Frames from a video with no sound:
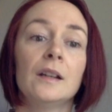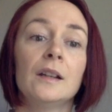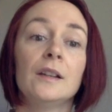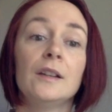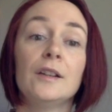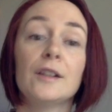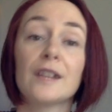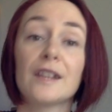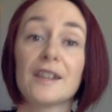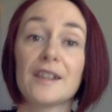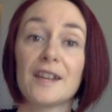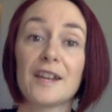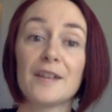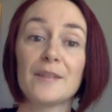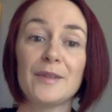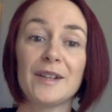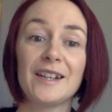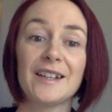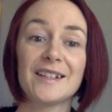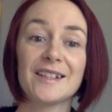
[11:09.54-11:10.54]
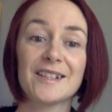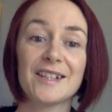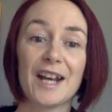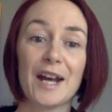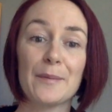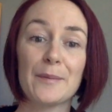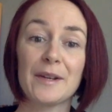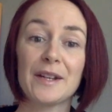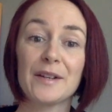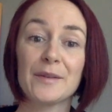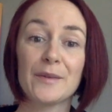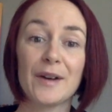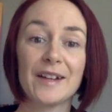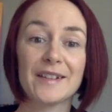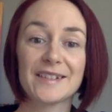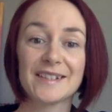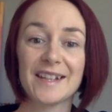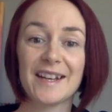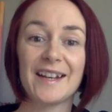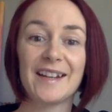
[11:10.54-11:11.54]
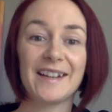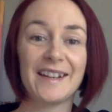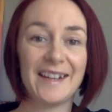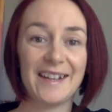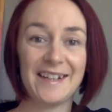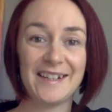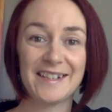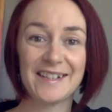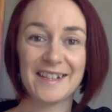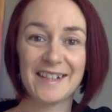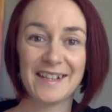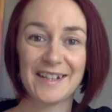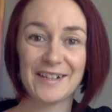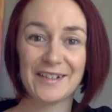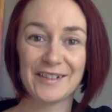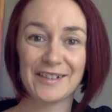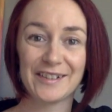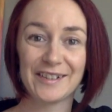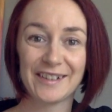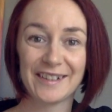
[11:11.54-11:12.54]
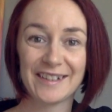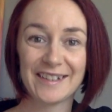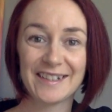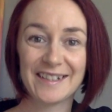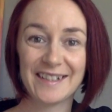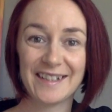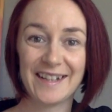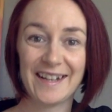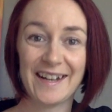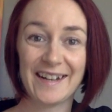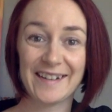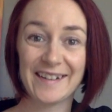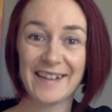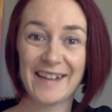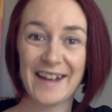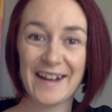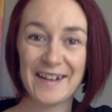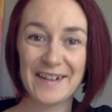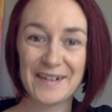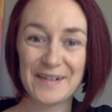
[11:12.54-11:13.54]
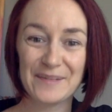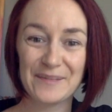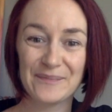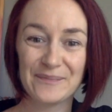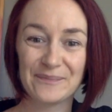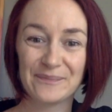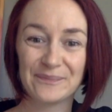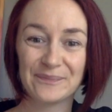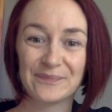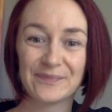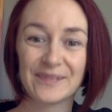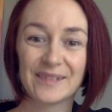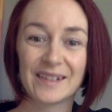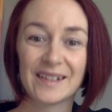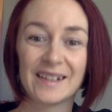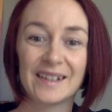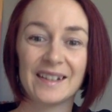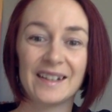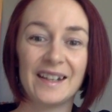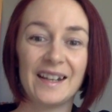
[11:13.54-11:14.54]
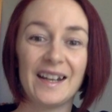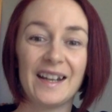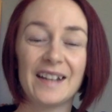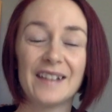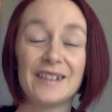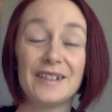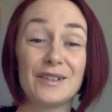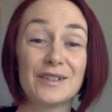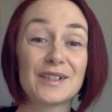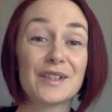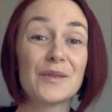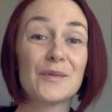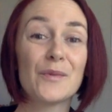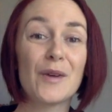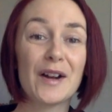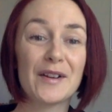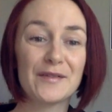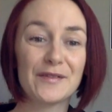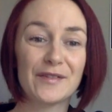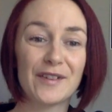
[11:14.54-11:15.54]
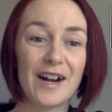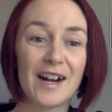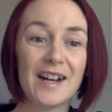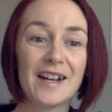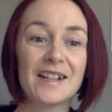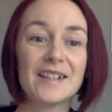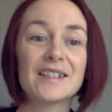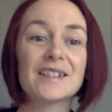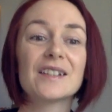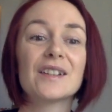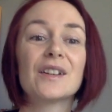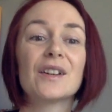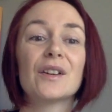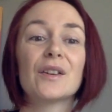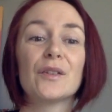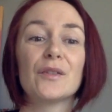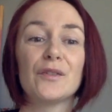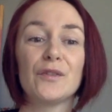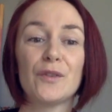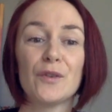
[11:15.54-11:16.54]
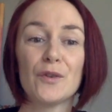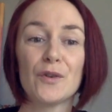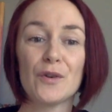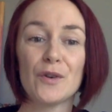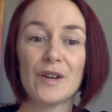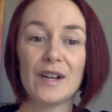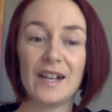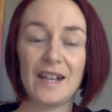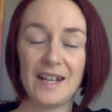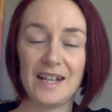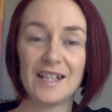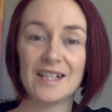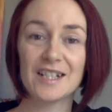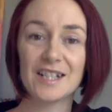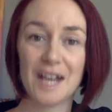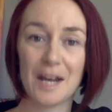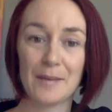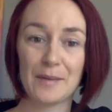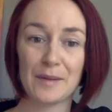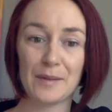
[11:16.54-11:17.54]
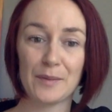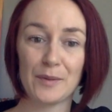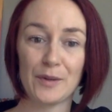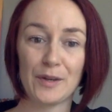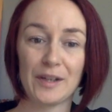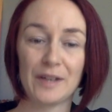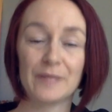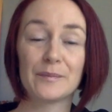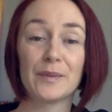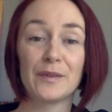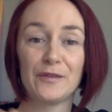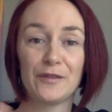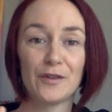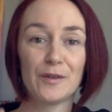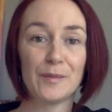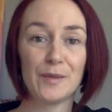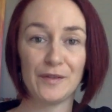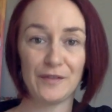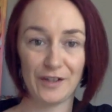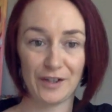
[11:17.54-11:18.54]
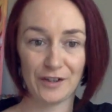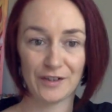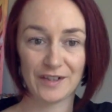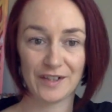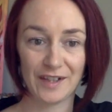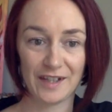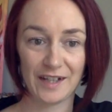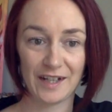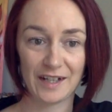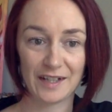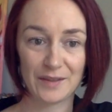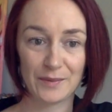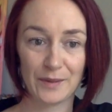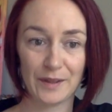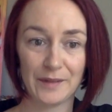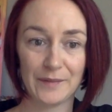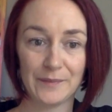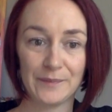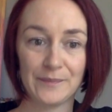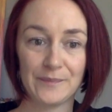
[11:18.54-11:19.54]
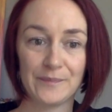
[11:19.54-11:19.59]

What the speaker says: You can then begin tapping while saying each thing on your list out aloud, using one phrase for each tapping point before moving on to the next one.